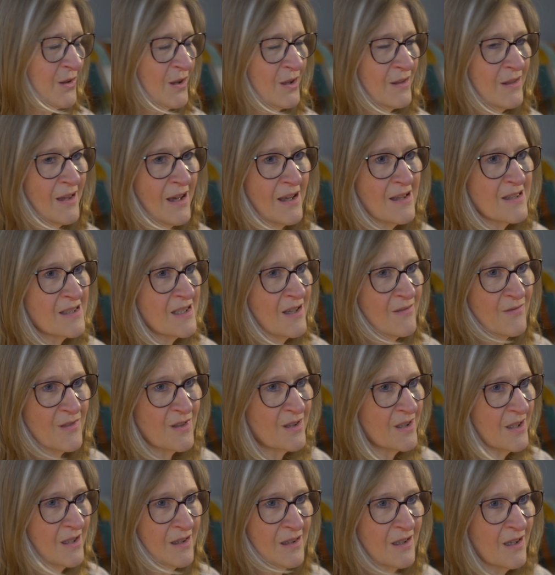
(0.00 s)
that that's
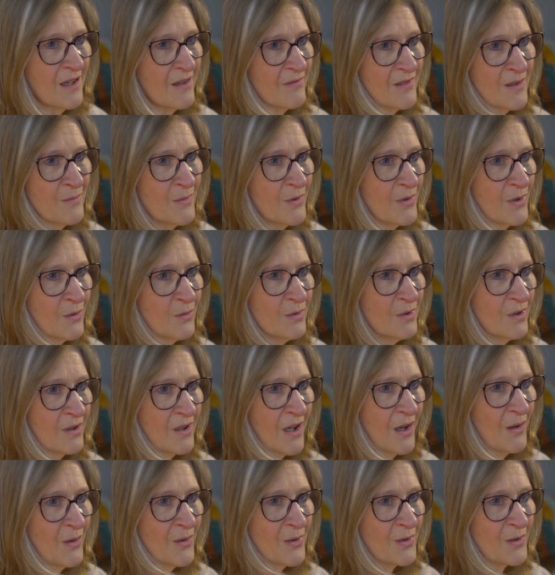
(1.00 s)
everything that every mother will
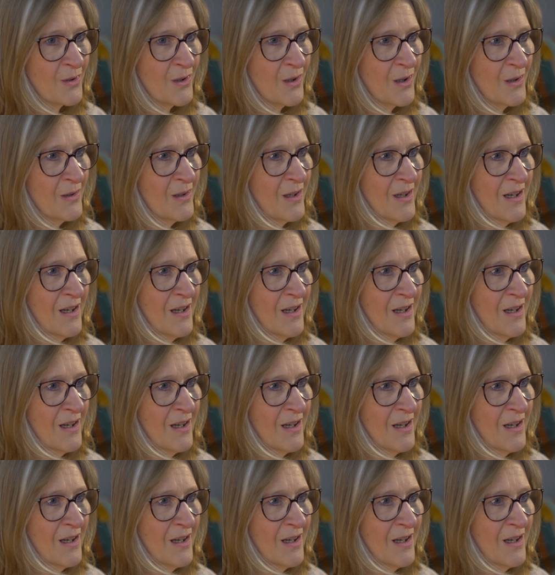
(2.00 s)
go through.